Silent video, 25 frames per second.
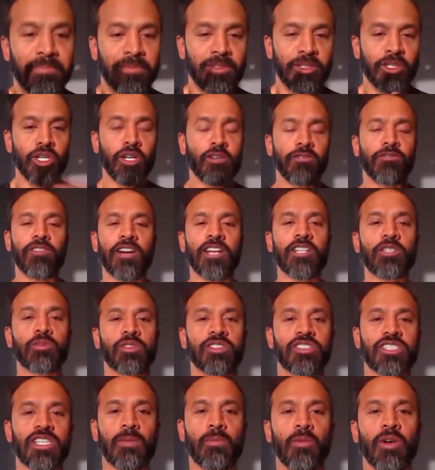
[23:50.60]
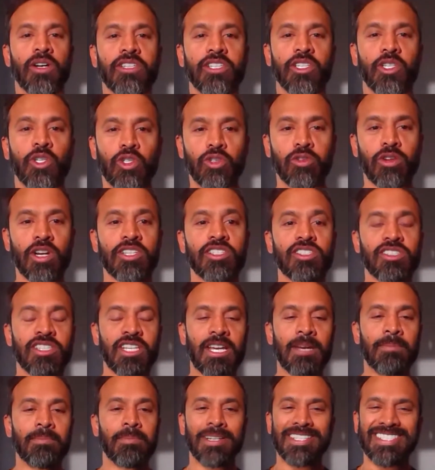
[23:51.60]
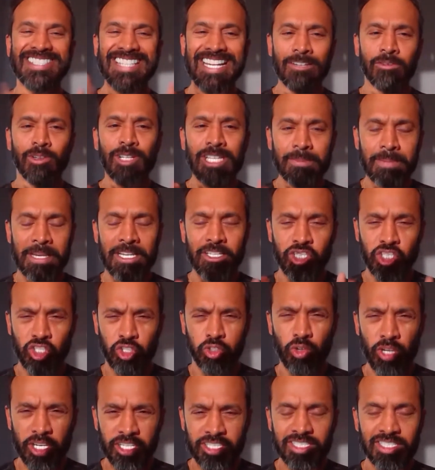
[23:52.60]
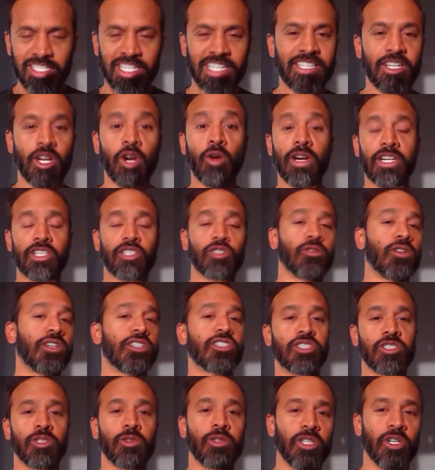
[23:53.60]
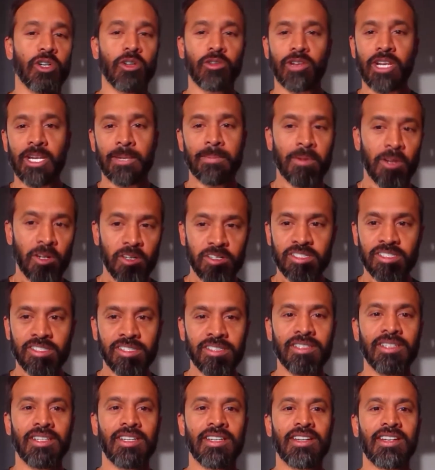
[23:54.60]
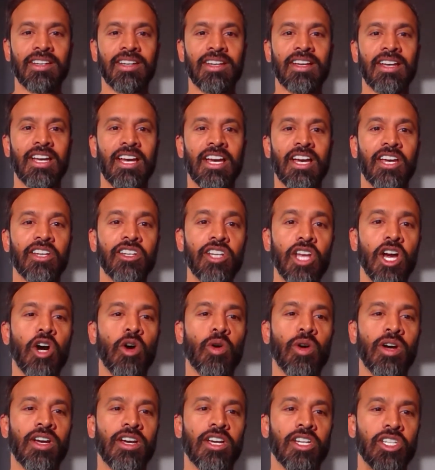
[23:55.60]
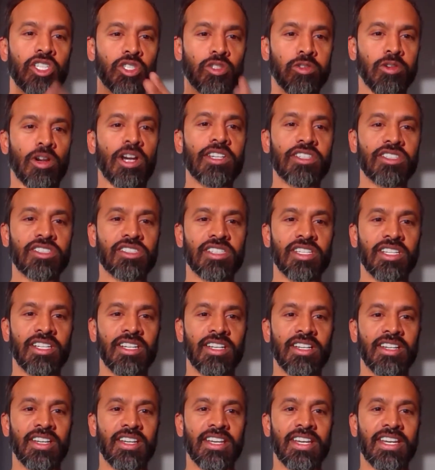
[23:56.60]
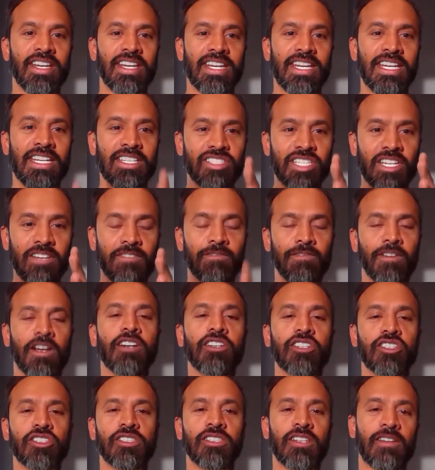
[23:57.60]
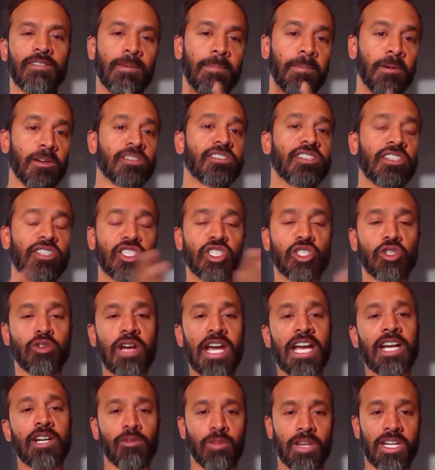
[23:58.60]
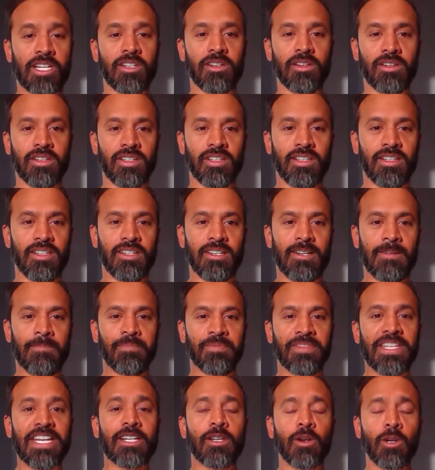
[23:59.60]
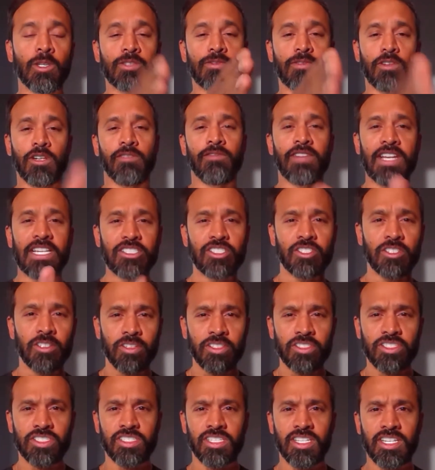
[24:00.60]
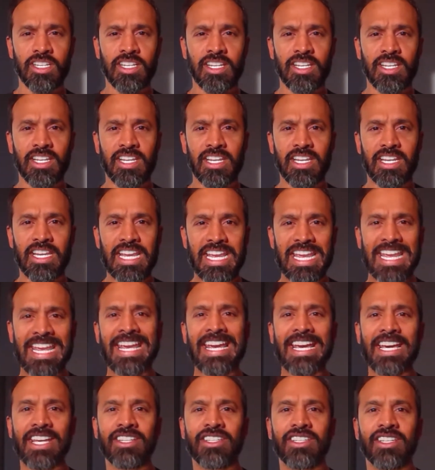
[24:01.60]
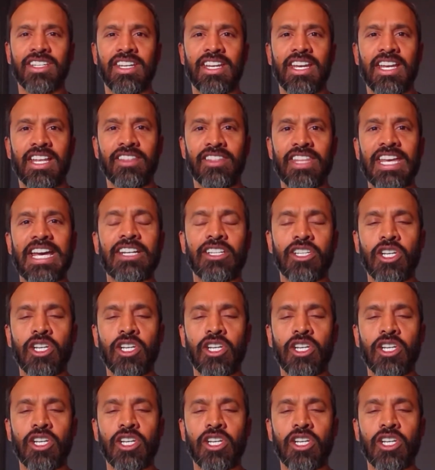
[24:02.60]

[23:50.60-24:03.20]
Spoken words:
good friends with someone, you trust them, but it's not really about trust, like, oh, I trust you, you're a great person. No, trust is a function of a person's track record. That goes for investors and that